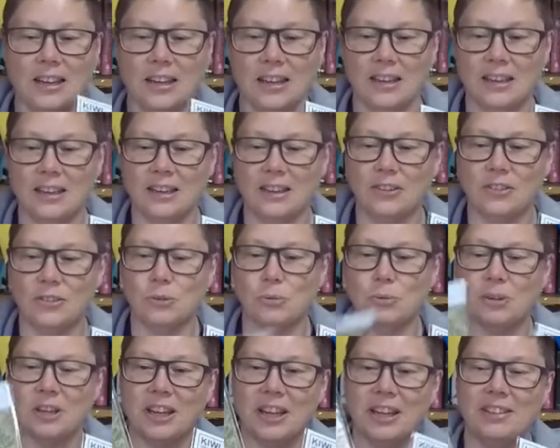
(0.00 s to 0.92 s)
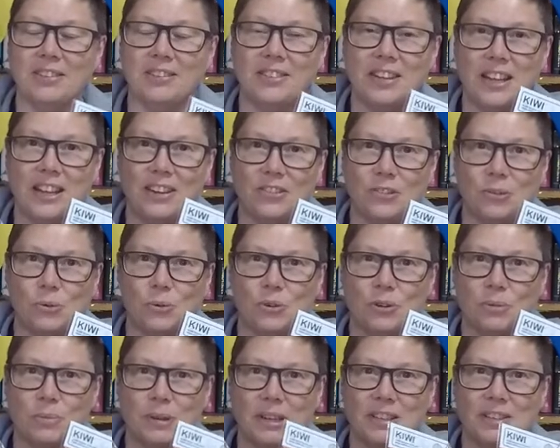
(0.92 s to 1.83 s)
little kit set
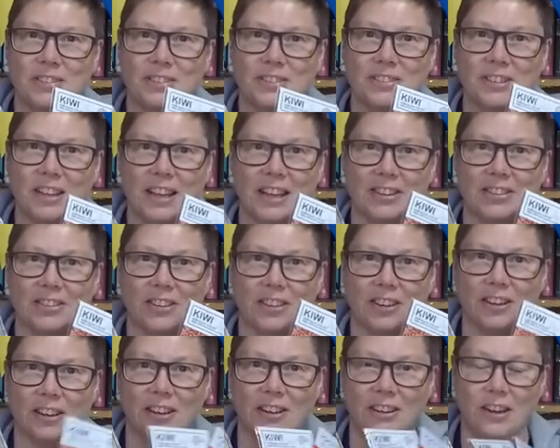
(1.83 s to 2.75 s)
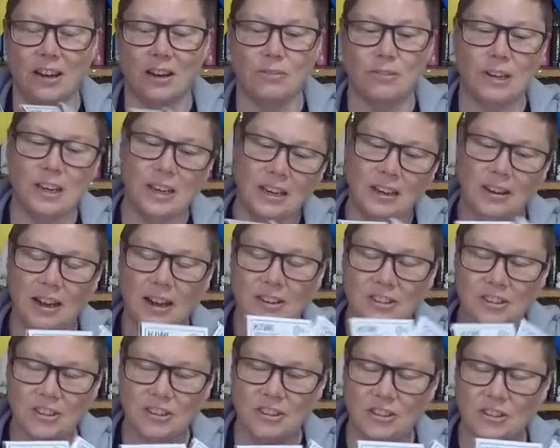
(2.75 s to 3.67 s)
ornaments that I really like
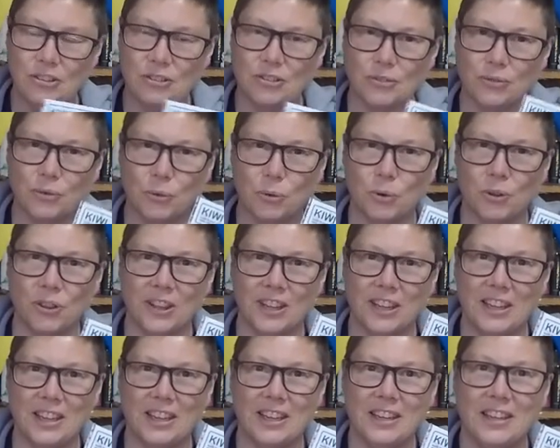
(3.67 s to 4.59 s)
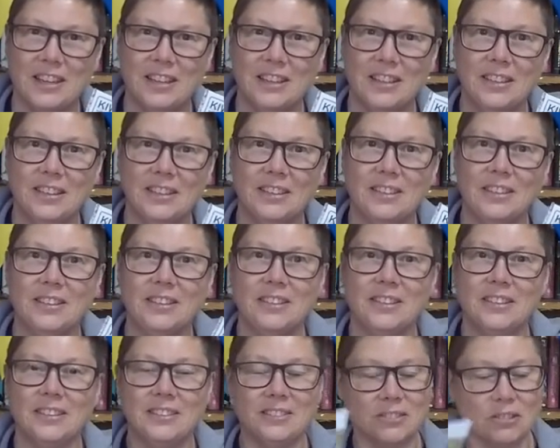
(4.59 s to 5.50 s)
to use for the
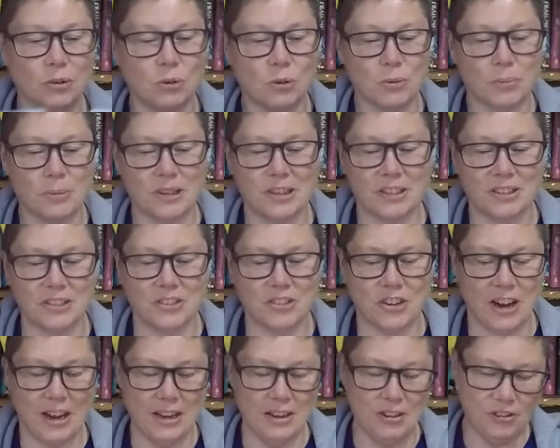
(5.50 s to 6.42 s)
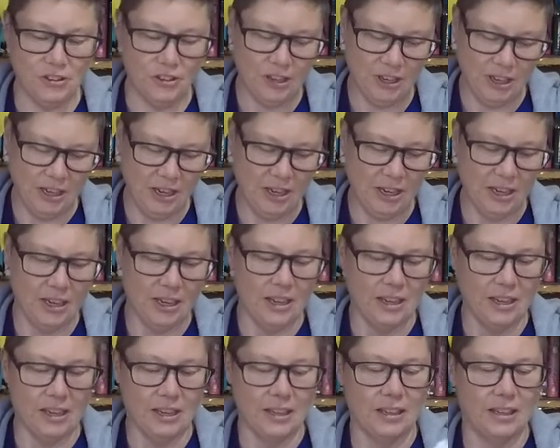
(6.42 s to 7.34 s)
ornament exchange.
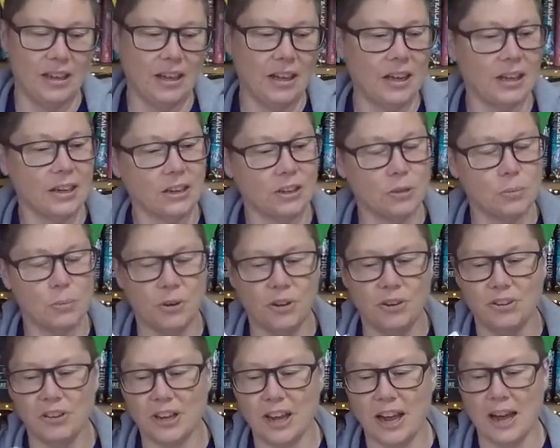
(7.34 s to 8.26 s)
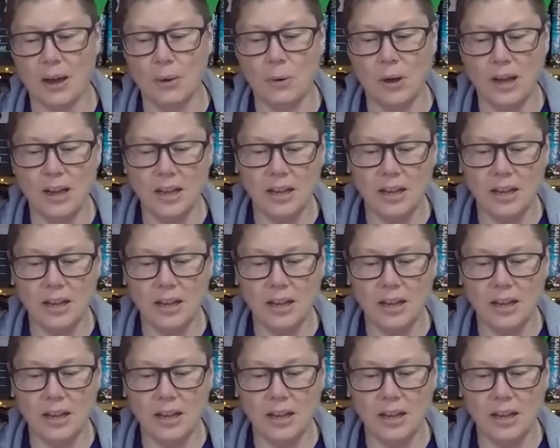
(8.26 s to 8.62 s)
I got the Pūtikawa